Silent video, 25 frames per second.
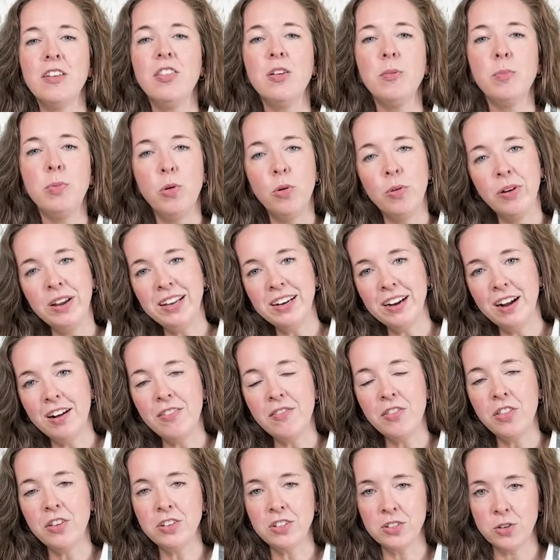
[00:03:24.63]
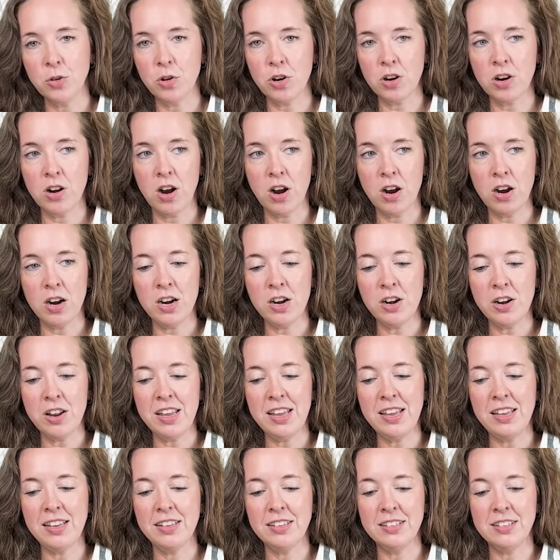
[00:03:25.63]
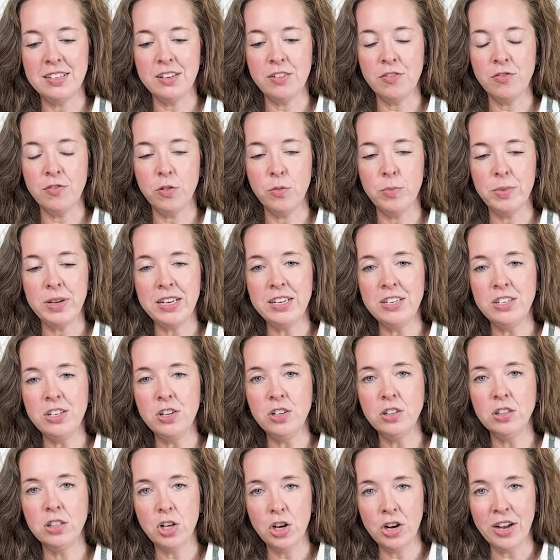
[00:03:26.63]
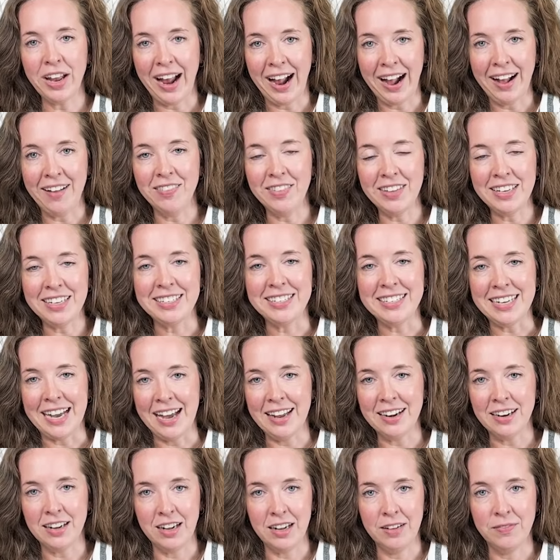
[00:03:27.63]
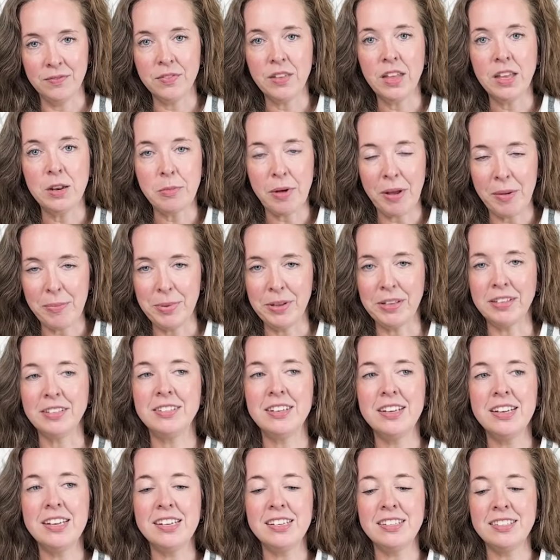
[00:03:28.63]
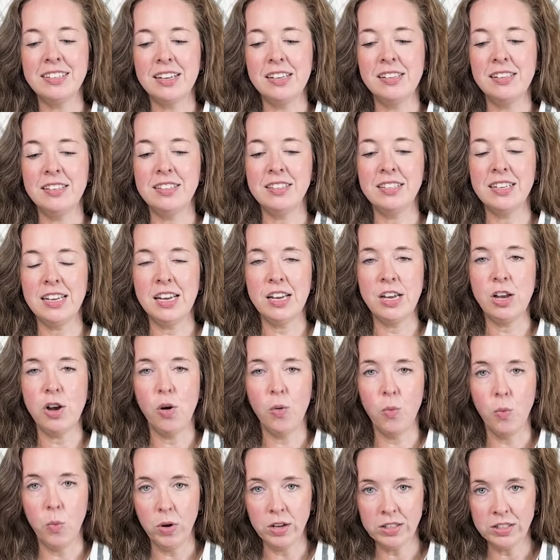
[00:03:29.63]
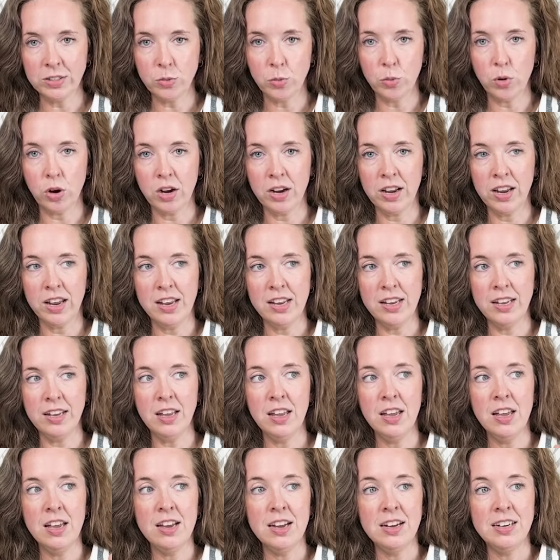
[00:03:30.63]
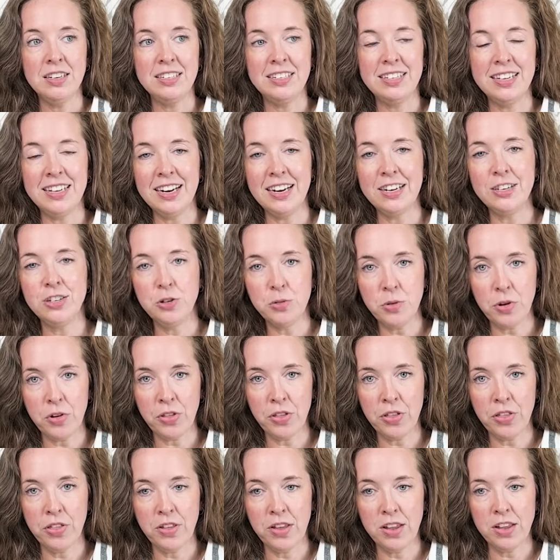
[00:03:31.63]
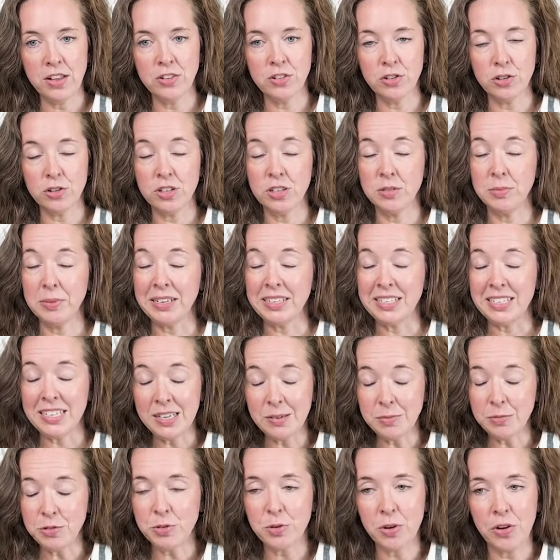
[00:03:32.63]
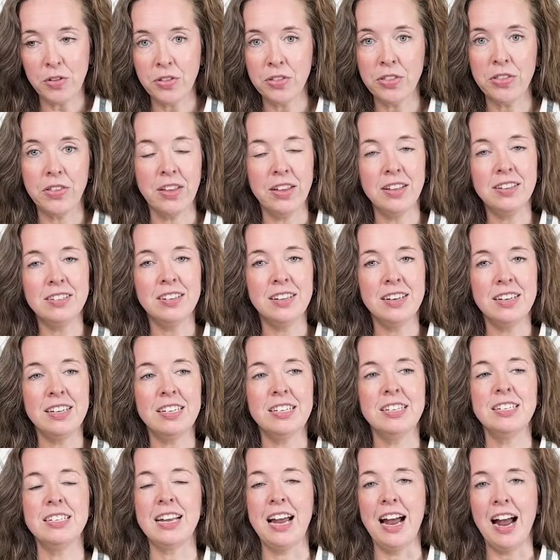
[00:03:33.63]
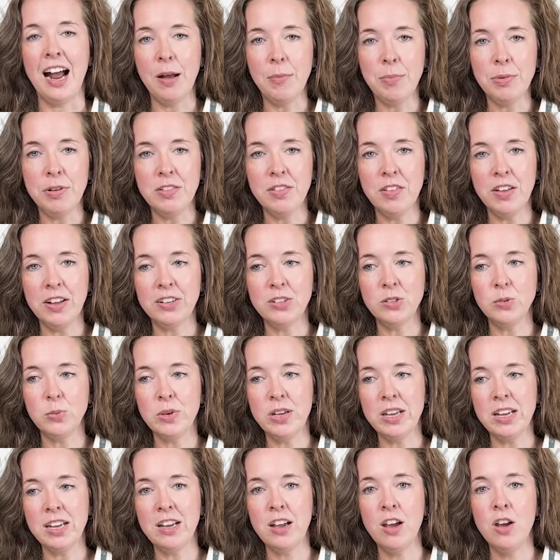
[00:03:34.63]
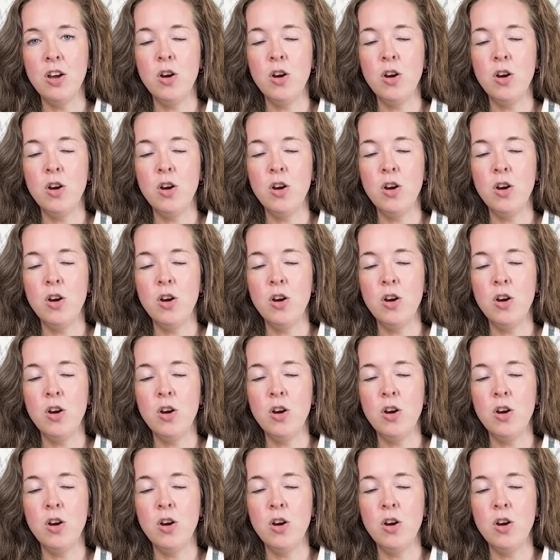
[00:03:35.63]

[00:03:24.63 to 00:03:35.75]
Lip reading: The point of the scorecard is for me to look at the data in my business and see what's working. Did I do all the things, or did my team do all the things that needed to happen last week?